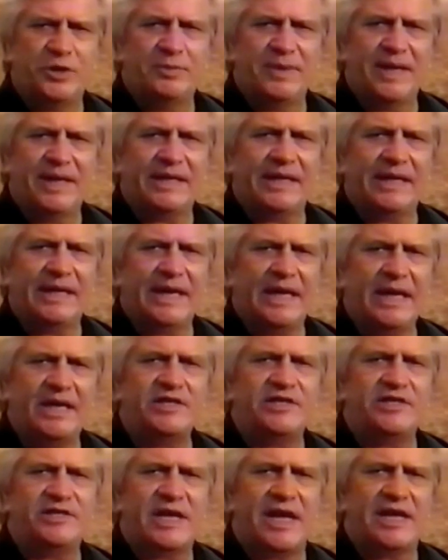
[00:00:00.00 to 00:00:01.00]
making each
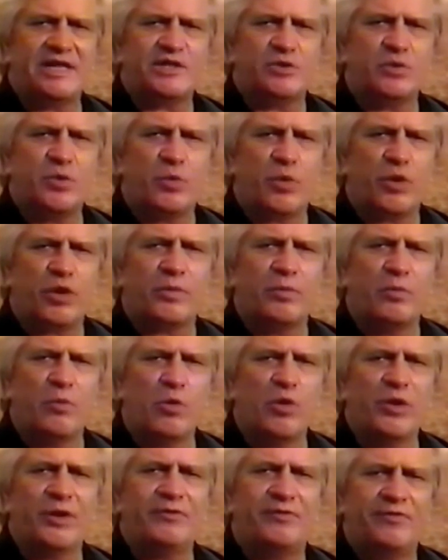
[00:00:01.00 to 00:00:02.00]
stance work
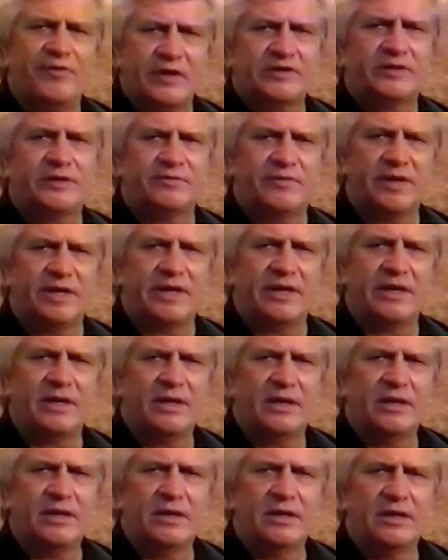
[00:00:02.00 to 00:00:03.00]
more effectively
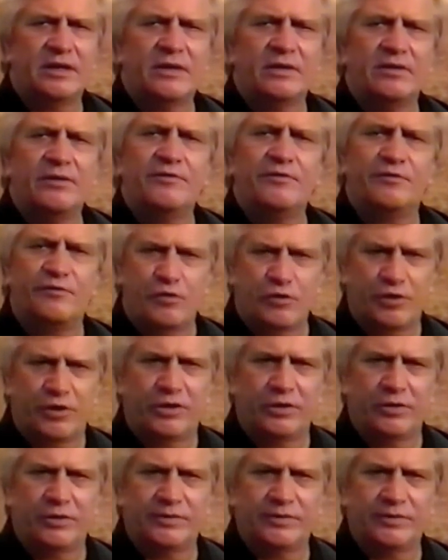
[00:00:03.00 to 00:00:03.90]
for you.